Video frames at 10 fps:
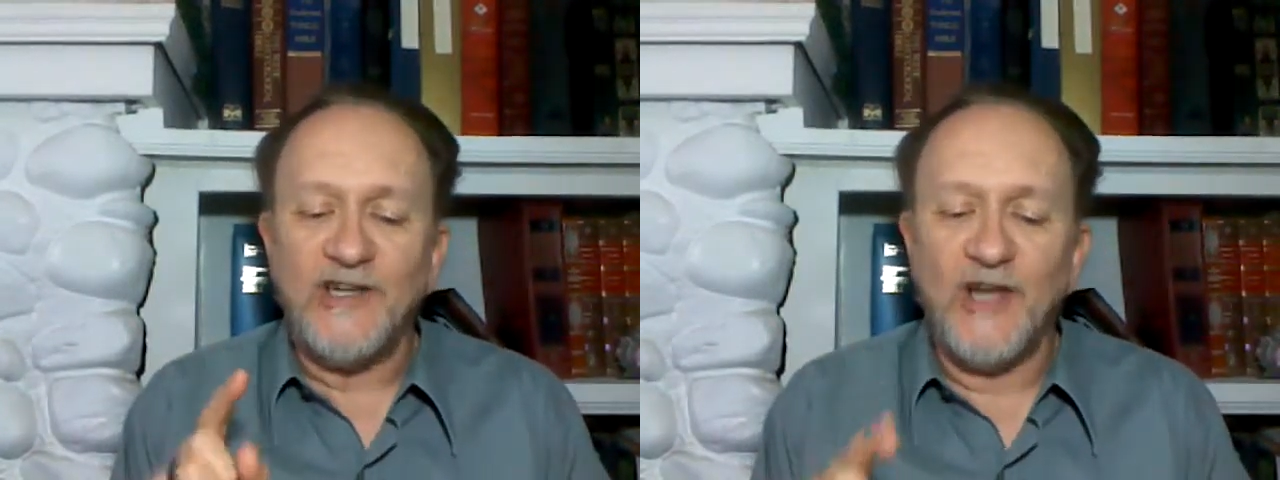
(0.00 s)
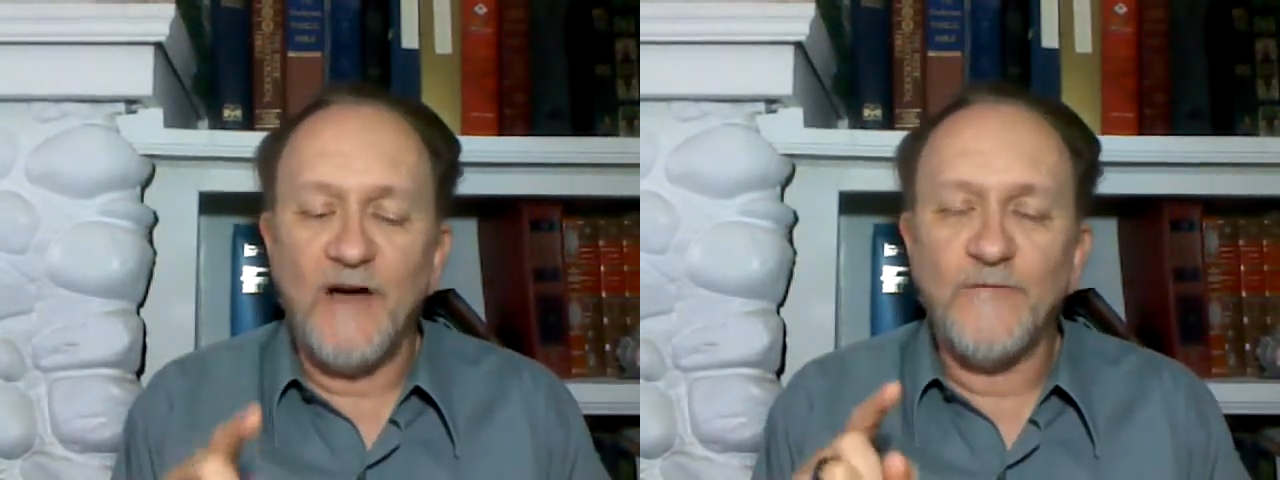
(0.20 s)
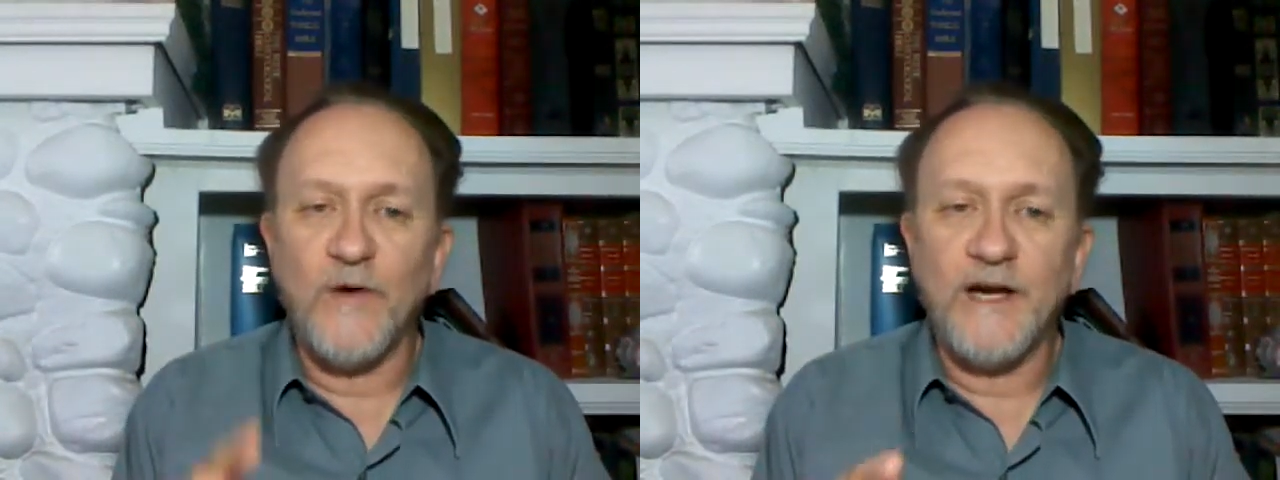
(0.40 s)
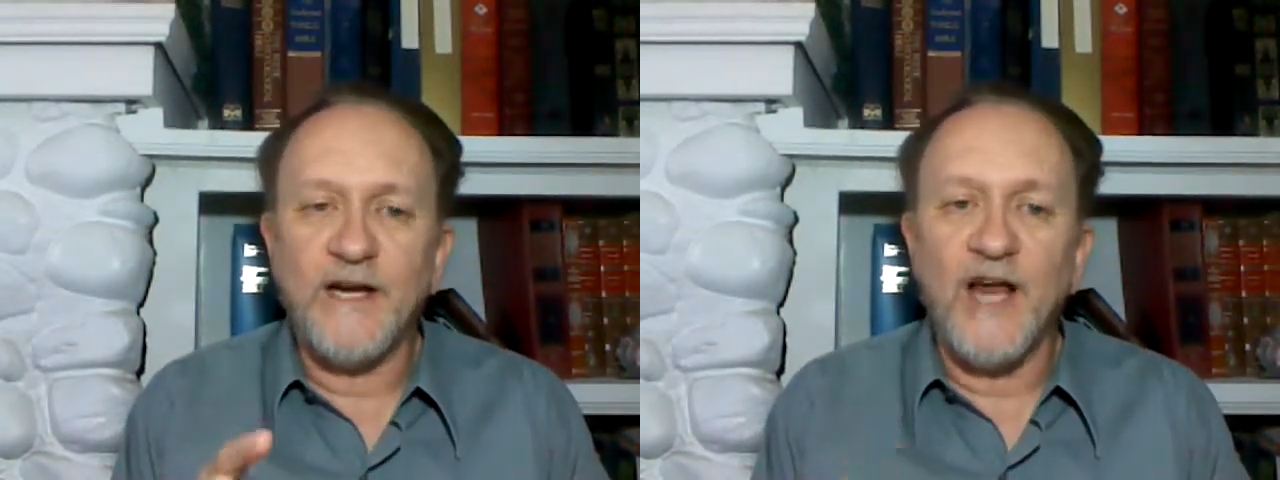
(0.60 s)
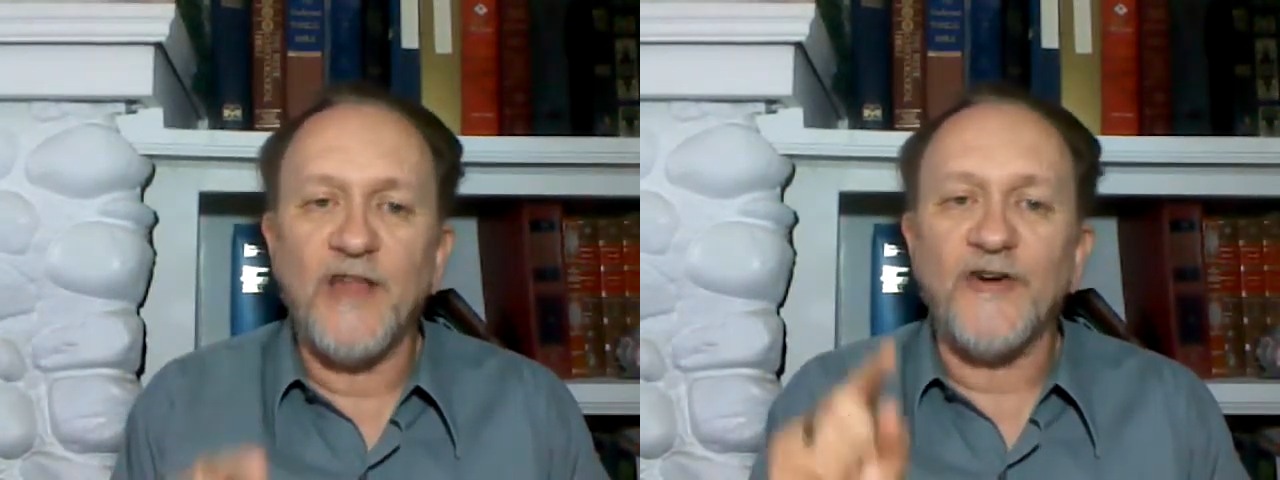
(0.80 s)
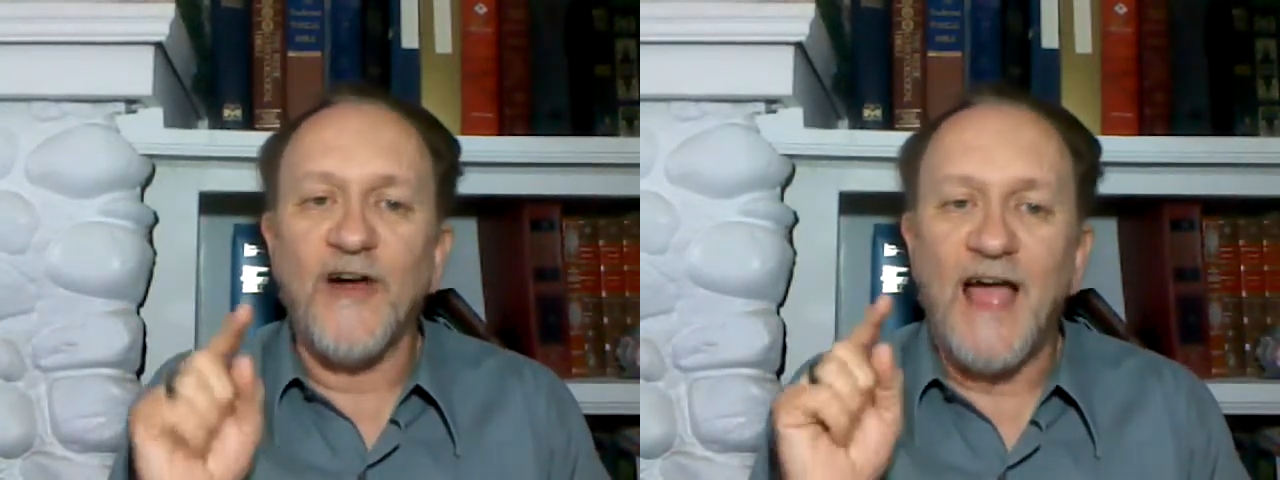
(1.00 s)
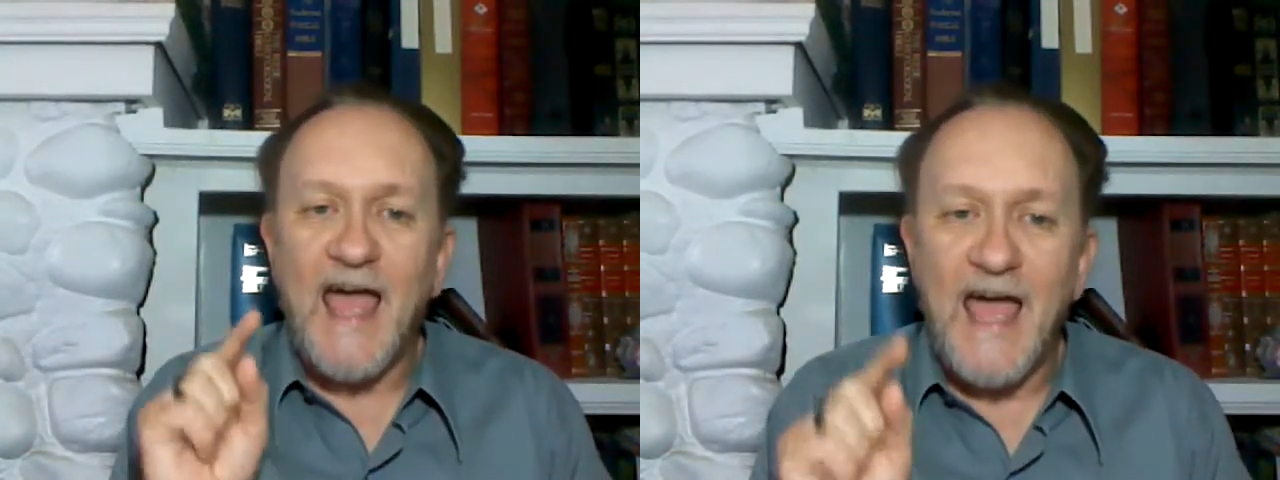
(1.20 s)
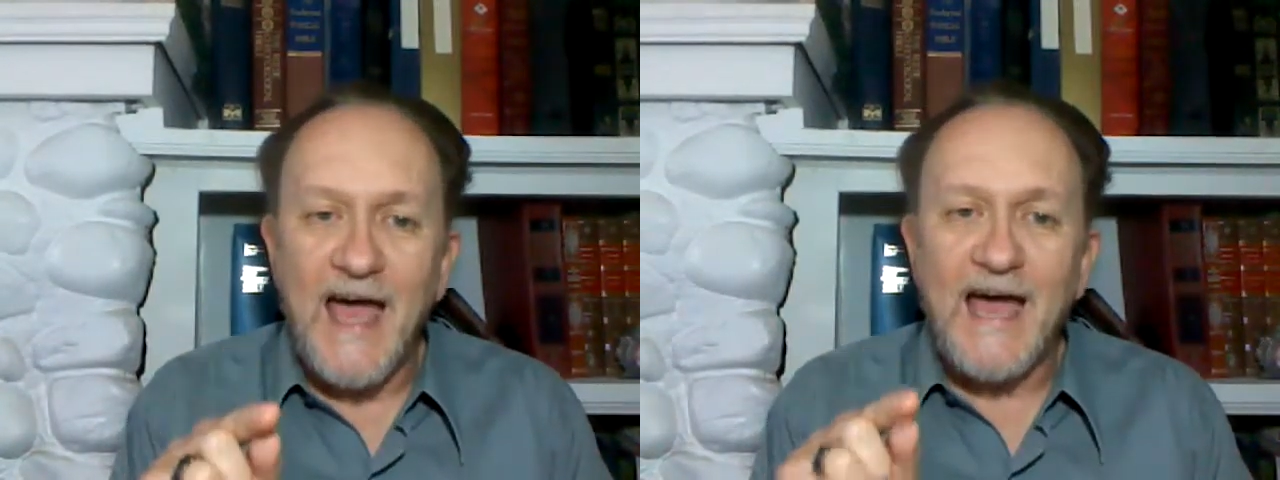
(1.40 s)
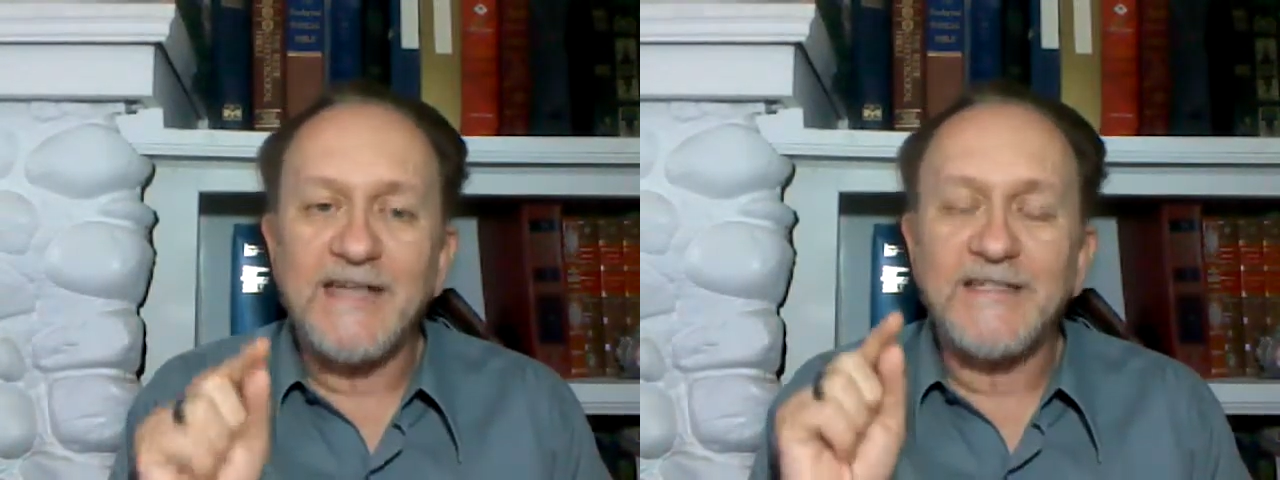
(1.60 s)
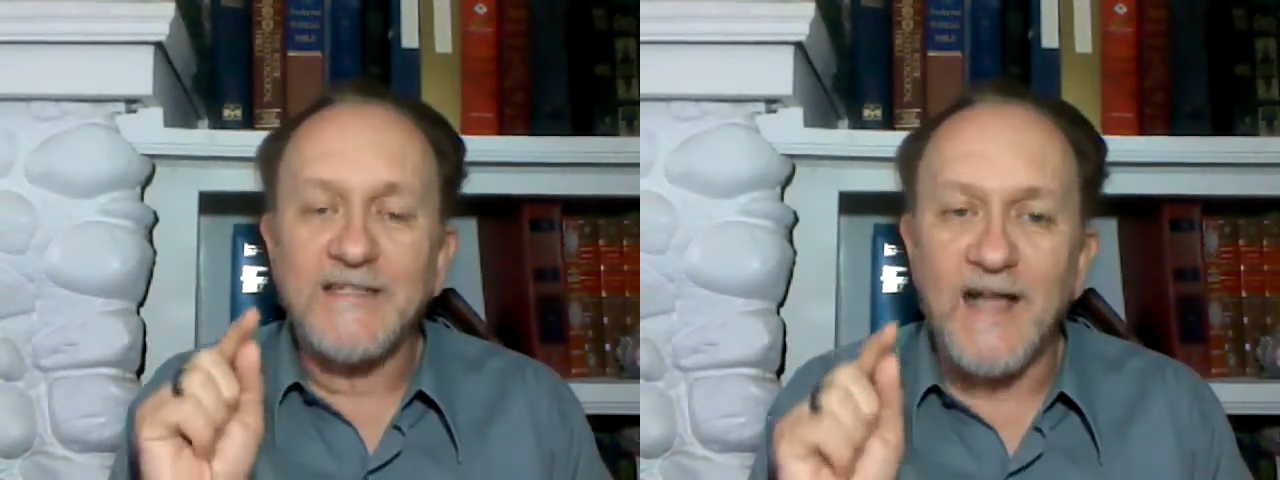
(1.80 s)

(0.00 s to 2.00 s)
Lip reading: love one another as